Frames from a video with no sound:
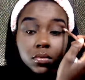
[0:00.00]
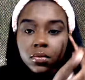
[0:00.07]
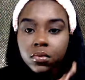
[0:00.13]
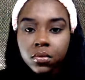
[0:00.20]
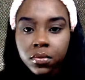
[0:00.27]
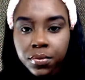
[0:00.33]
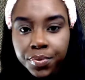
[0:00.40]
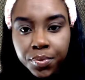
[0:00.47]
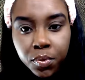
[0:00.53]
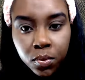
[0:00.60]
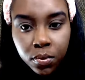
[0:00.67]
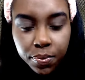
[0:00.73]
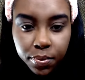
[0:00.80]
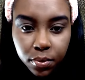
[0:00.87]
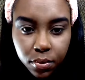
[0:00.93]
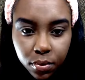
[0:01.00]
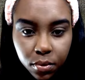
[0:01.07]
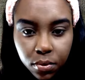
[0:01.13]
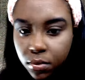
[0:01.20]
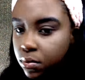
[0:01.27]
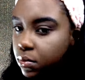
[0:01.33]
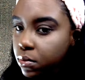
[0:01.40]
add
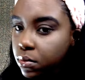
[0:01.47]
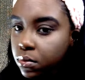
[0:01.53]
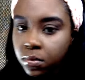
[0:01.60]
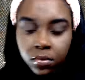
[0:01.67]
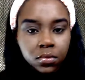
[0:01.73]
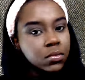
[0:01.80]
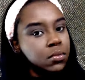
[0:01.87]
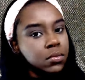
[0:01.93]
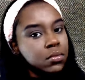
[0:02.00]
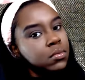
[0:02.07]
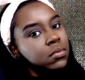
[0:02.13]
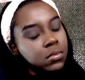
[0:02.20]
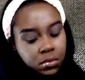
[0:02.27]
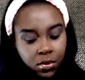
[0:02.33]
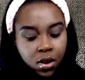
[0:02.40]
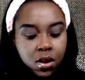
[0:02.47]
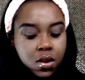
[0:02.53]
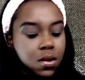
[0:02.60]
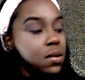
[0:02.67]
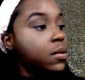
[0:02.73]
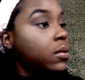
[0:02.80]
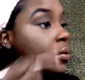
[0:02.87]
more than what you
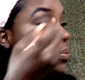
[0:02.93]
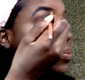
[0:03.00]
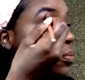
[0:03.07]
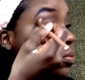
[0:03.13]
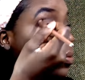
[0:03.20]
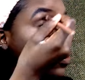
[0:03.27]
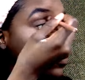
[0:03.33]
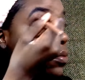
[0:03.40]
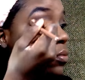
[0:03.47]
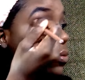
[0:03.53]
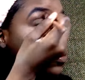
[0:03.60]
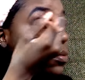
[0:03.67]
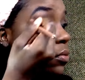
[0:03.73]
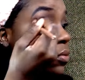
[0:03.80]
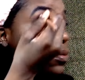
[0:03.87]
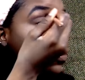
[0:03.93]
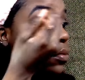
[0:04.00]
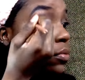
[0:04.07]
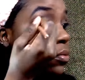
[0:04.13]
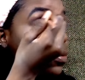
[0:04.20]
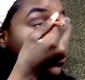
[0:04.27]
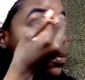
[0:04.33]
think you should add, simply
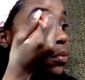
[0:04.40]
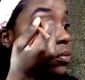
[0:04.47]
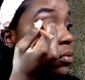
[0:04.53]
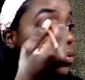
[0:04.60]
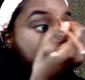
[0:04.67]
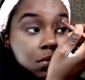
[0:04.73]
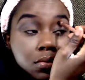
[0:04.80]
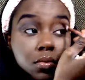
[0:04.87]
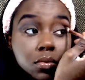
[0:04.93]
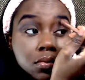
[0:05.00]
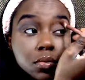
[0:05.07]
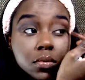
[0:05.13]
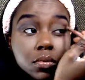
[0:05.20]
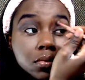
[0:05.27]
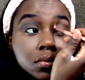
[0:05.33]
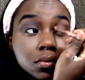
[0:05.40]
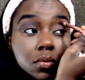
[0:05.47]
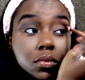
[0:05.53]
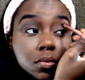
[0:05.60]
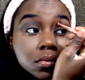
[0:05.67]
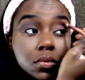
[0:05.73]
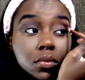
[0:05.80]
because the
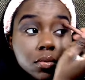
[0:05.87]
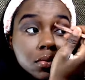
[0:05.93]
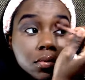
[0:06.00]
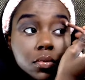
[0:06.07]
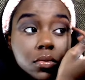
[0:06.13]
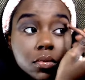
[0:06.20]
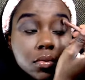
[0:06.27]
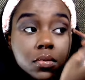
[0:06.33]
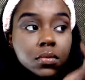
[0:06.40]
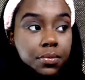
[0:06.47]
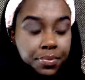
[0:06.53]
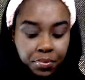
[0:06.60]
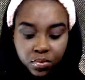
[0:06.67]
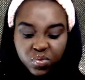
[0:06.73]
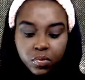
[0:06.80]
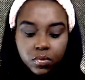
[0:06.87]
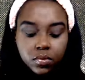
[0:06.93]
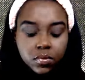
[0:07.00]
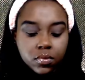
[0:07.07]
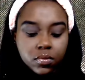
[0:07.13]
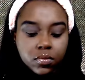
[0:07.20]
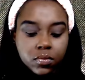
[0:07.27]
pigmentation is not
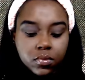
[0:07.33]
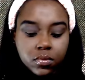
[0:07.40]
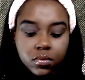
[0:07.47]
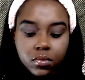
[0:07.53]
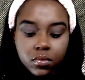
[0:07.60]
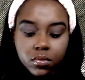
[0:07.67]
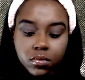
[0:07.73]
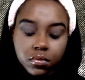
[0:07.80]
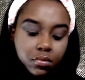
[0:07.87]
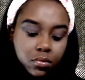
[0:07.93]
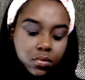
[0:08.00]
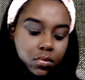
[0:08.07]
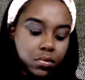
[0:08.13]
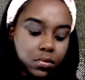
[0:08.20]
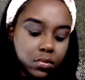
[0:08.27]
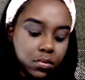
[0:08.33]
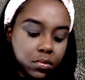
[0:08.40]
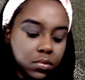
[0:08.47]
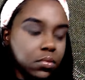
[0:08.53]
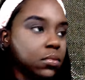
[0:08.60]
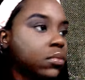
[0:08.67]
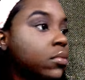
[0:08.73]
really there
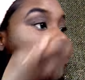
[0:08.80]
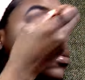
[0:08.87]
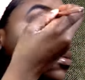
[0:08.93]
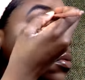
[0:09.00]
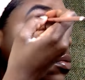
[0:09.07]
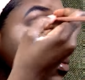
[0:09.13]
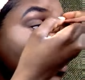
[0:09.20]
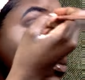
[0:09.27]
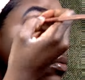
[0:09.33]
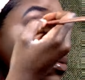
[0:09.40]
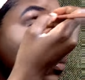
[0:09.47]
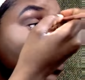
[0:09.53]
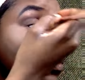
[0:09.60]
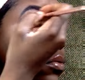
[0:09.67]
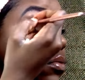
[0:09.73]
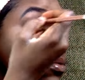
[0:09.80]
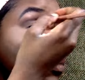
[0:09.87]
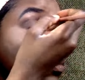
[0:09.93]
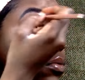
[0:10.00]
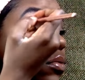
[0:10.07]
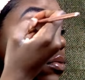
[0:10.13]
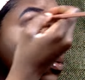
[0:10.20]
for more
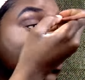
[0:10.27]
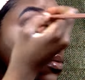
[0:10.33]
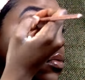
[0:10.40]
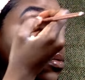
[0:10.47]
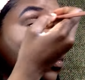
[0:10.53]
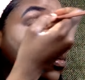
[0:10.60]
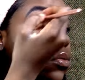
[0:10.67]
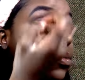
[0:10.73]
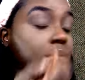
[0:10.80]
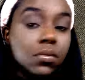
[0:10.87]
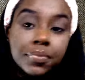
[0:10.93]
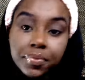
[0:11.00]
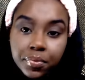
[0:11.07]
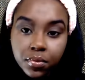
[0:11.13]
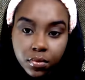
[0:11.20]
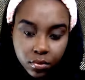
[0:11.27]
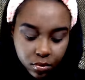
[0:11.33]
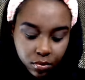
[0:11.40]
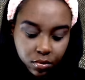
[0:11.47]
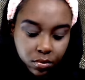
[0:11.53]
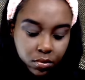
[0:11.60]
affordable eyeshadow palettes.